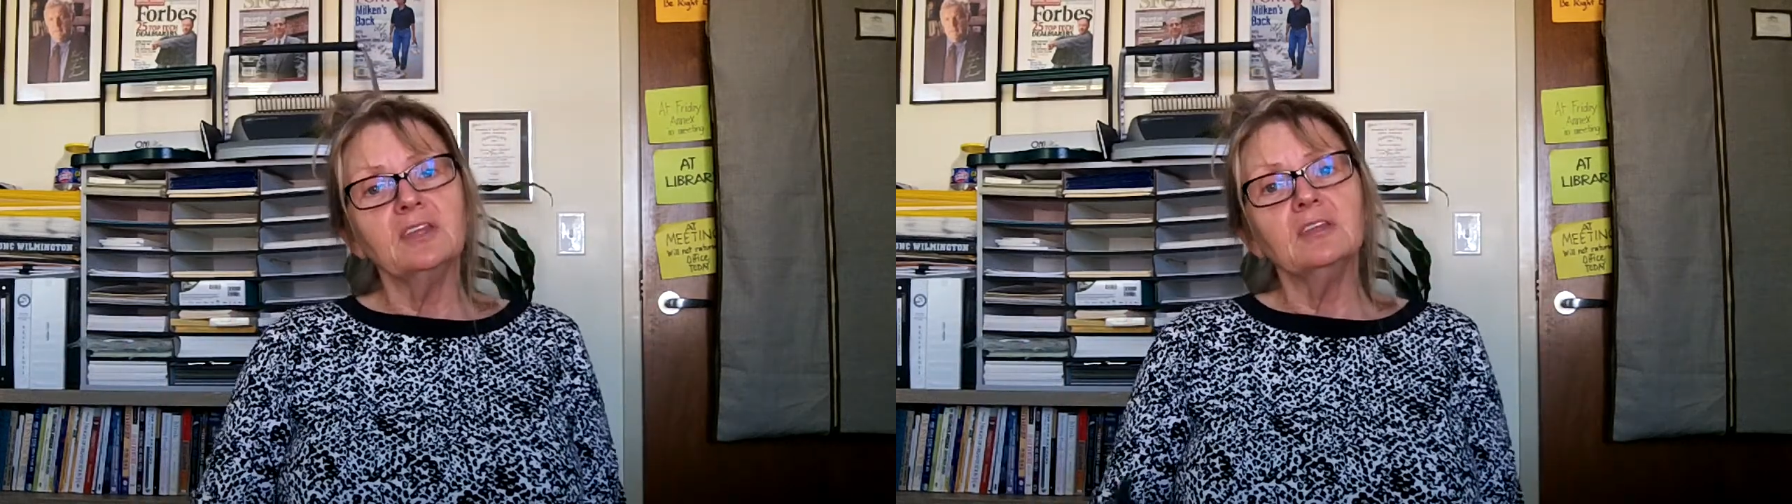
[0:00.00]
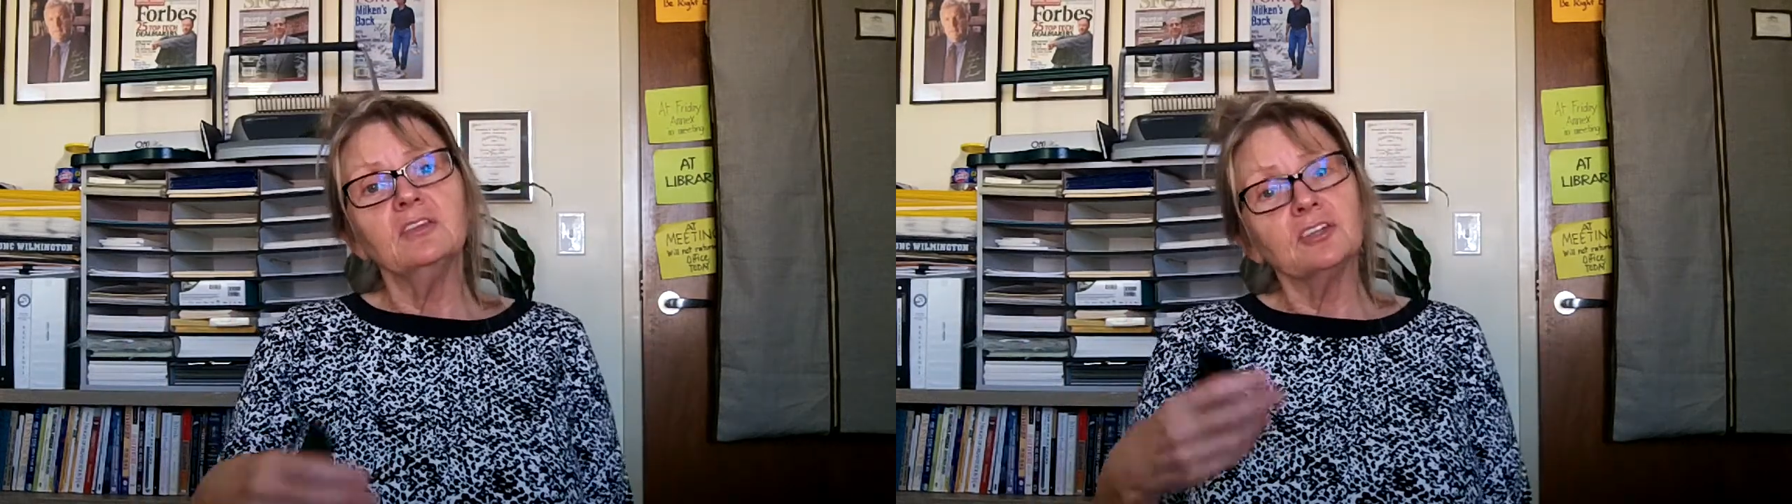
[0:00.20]

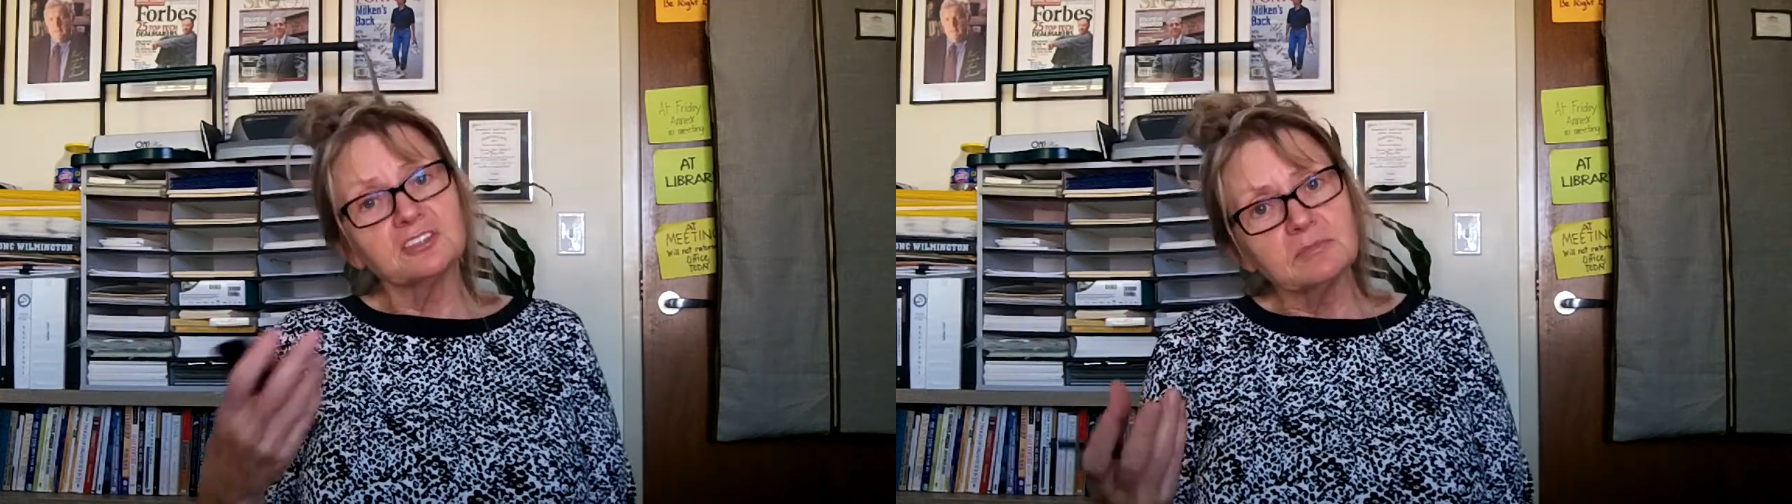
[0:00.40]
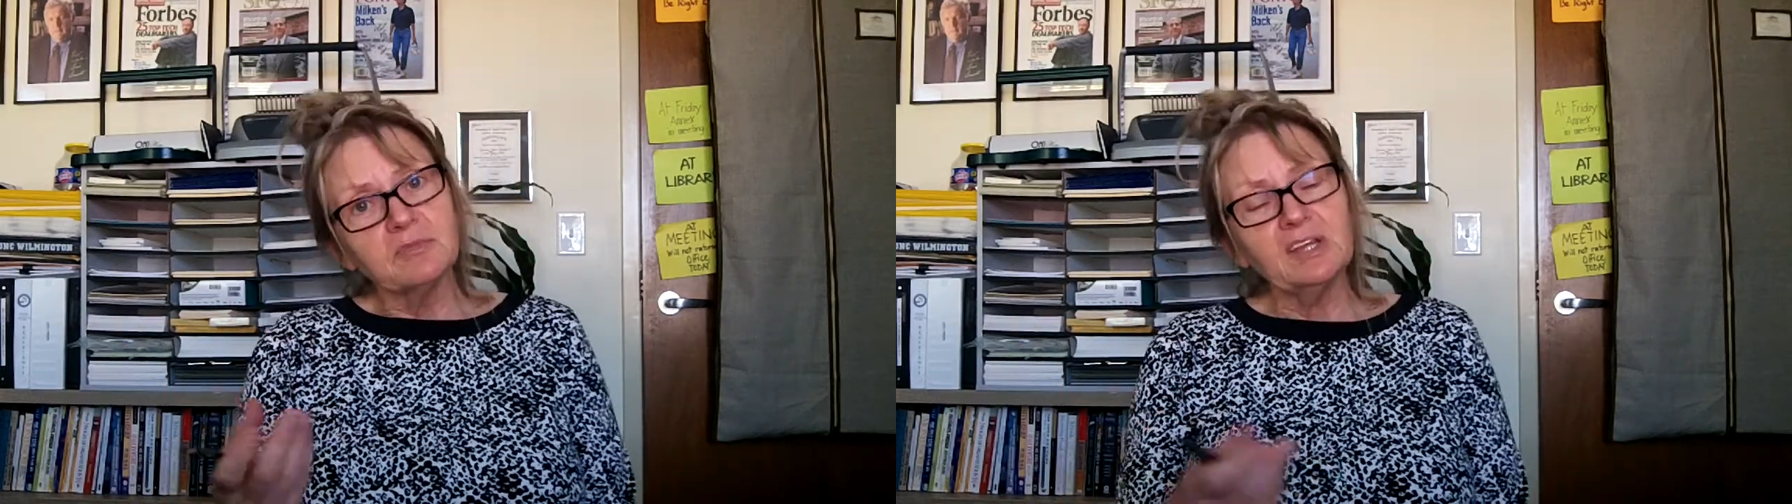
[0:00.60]
then
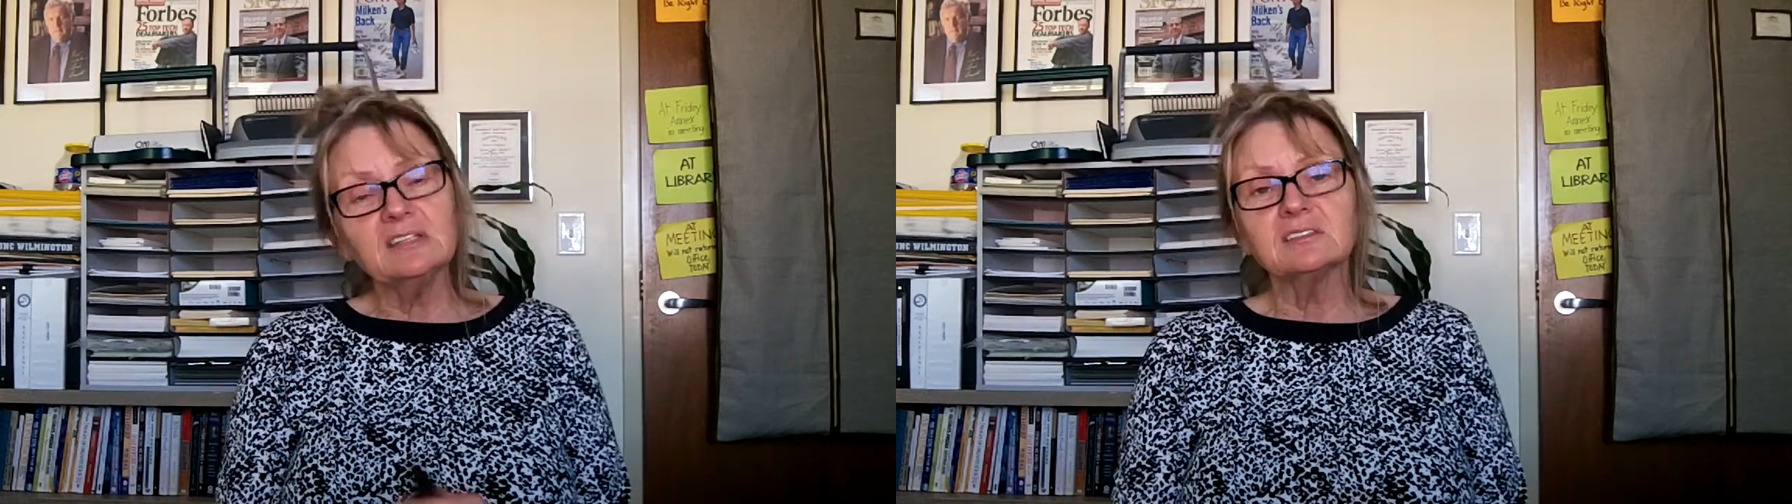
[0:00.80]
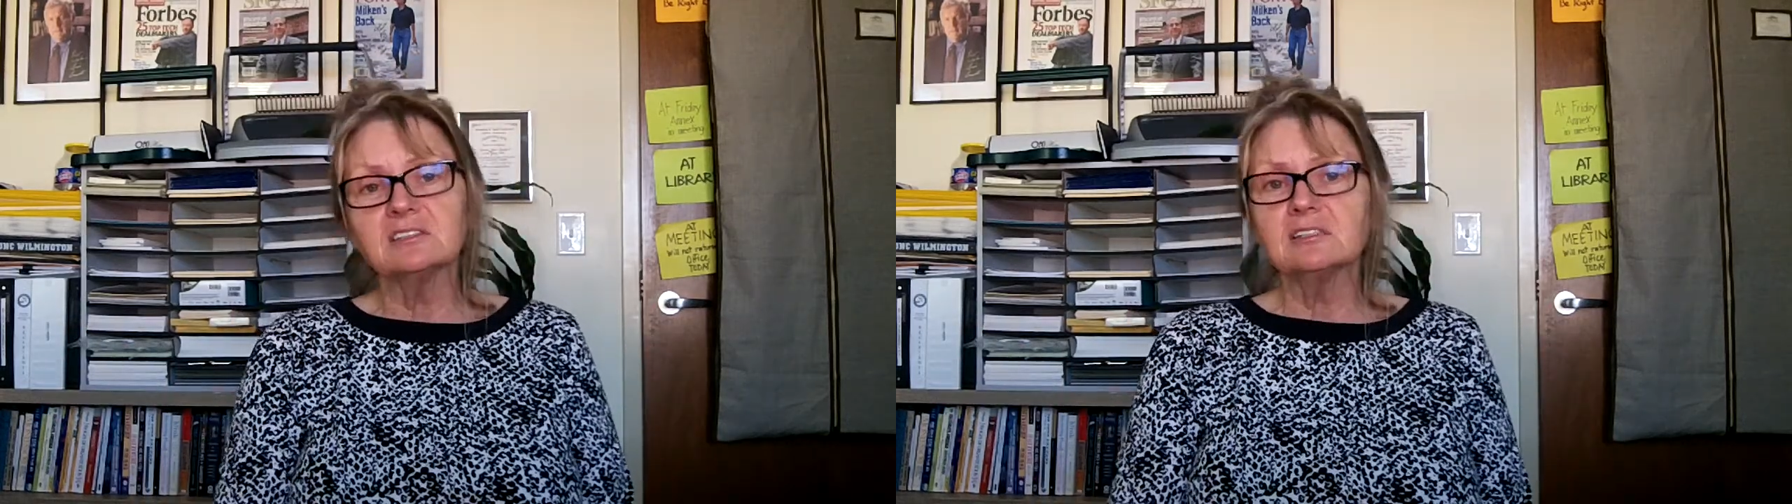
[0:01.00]
there's some
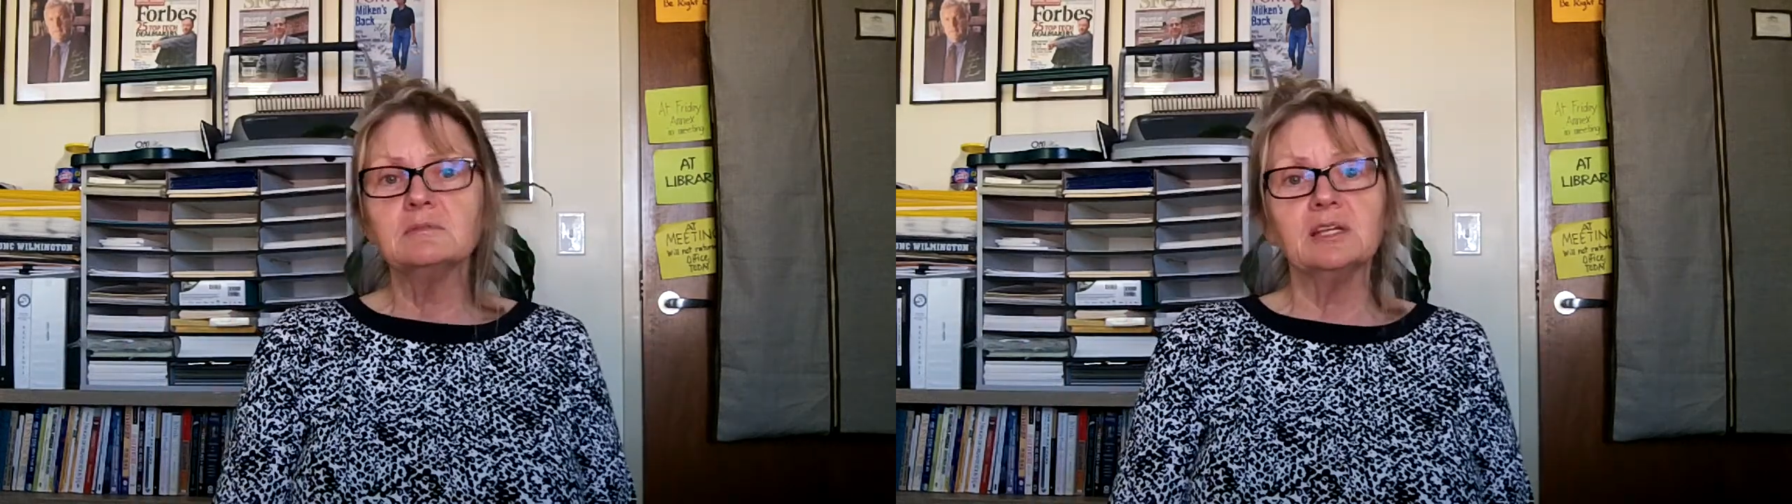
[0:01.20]
things and some